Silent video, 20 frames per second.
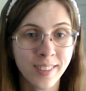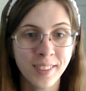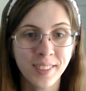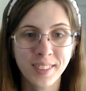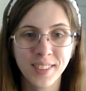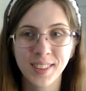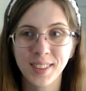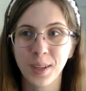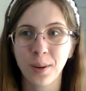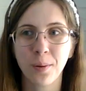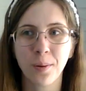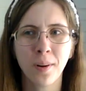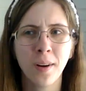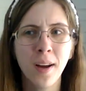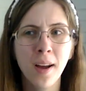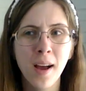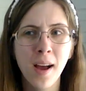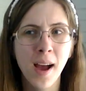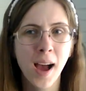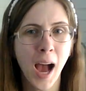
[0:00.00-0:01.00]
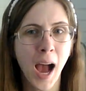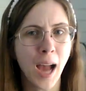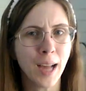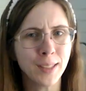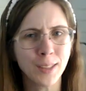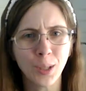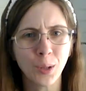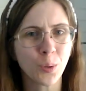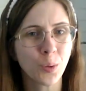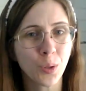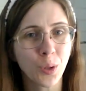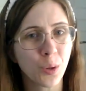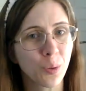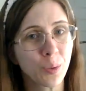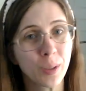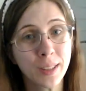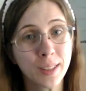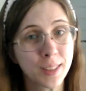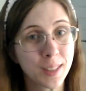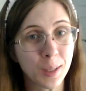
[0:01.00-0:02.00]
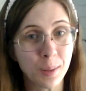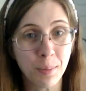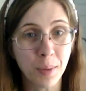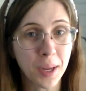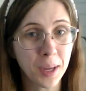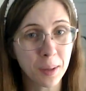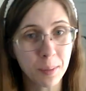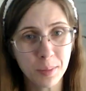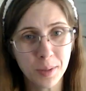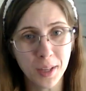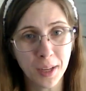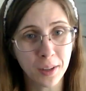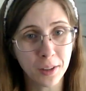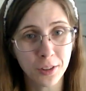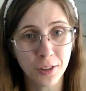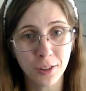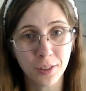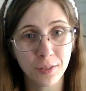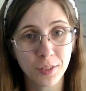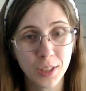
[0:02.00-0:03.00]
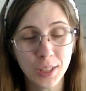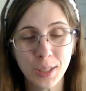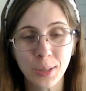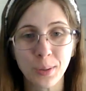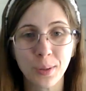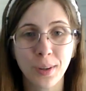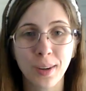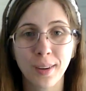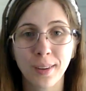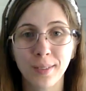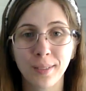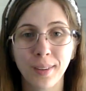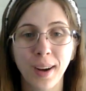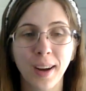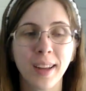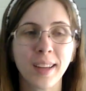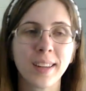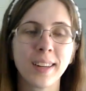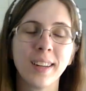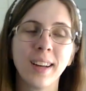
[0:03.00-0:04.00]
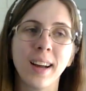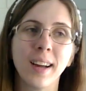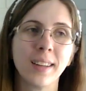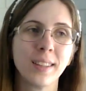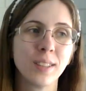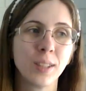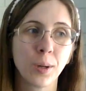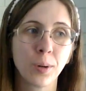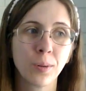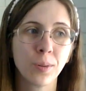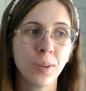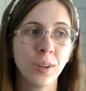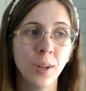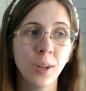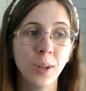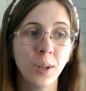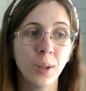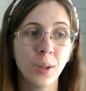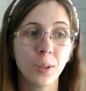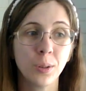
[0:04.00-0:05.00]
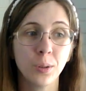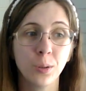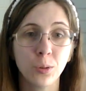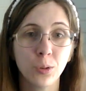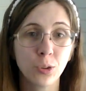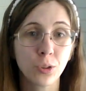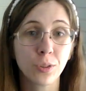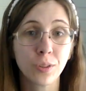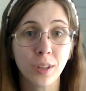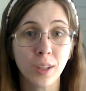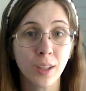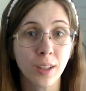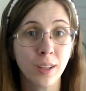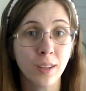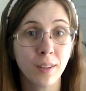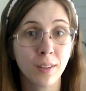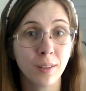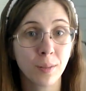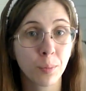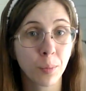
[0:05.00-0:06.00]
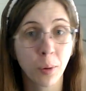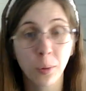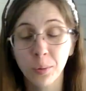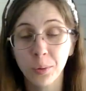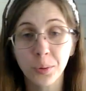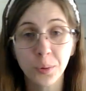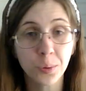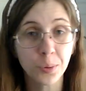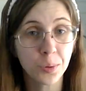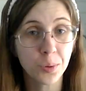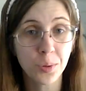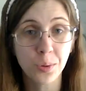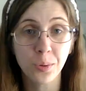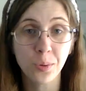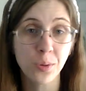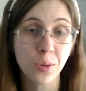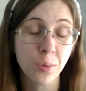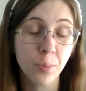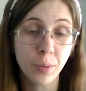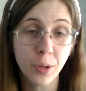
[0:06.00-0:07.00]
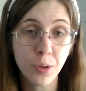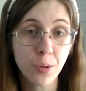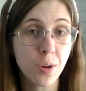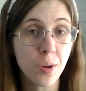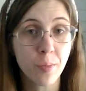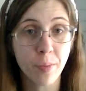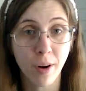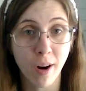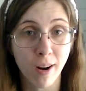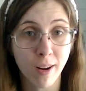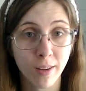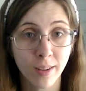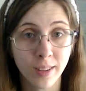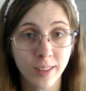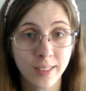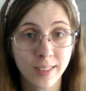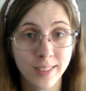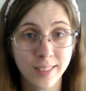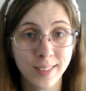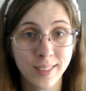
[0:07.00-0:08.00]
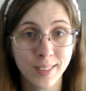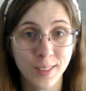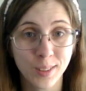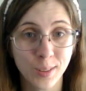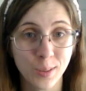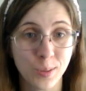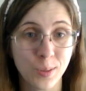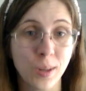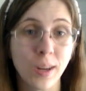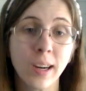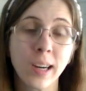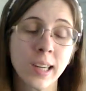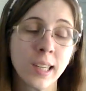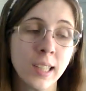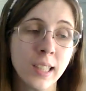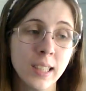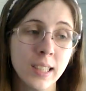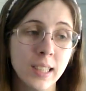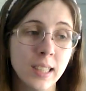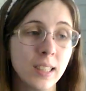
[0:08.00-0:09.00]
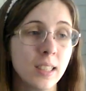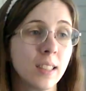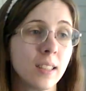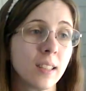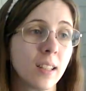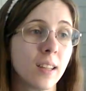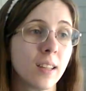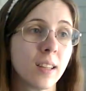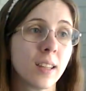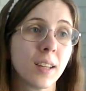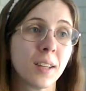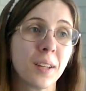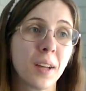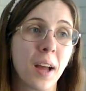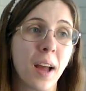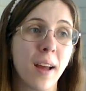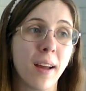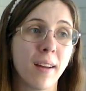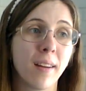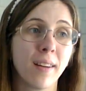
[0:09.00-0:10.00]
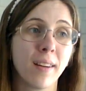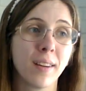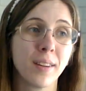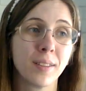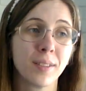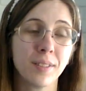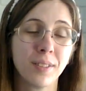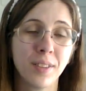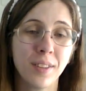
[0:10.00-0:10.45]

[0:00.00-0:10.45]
so I don't go into the makeup section of a store, right? I don't usually peruse through the beauty products in a store. Like, I,